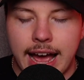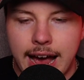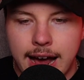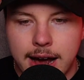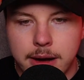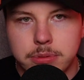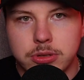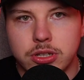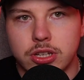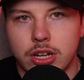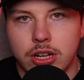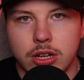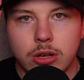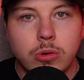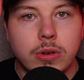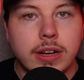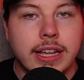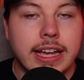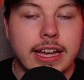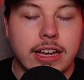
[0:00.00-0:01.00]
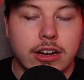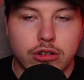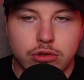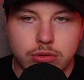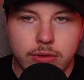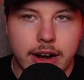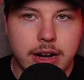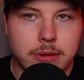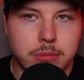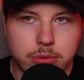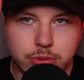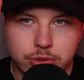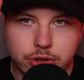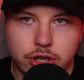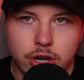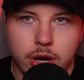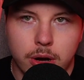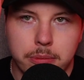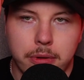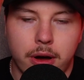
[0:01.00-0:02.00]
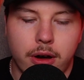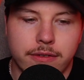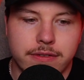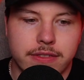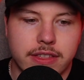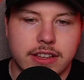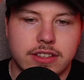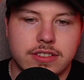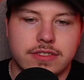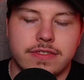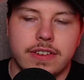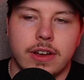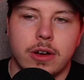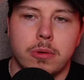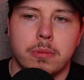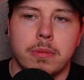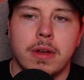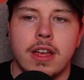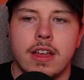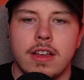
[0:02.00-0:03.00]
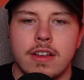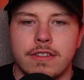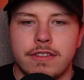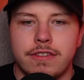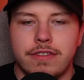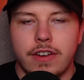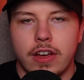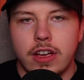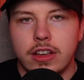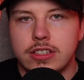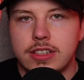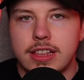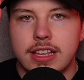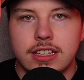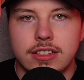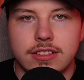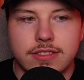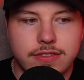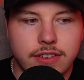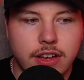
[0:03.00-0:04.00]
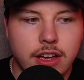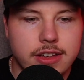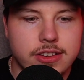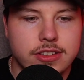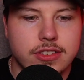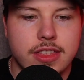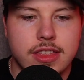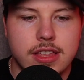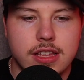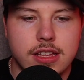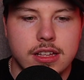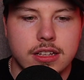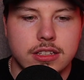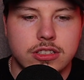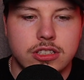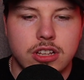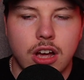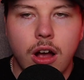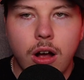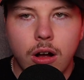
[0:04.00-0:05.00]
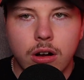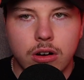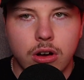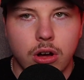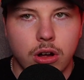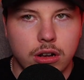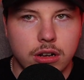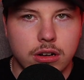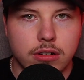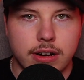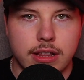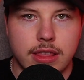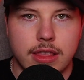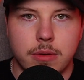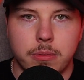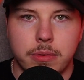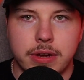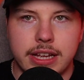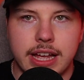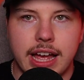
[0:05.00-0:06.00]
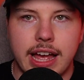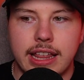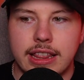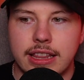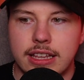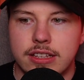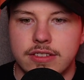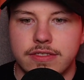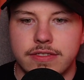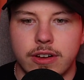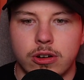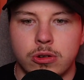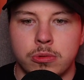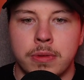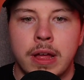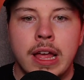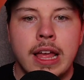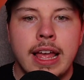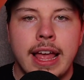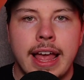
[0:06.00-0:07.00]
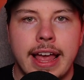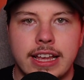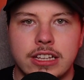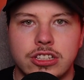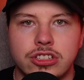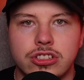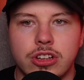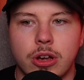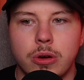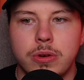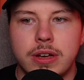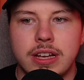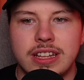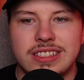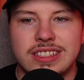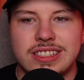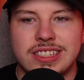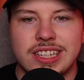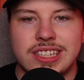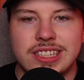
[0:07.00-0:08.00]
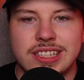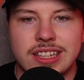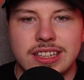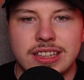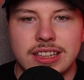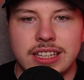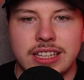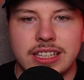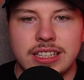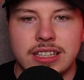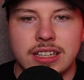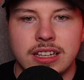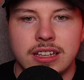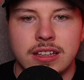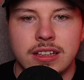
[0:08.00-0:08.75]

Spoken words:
absolutely incredible job of this film. First things first, the dark colouring that we get in this film is so consistently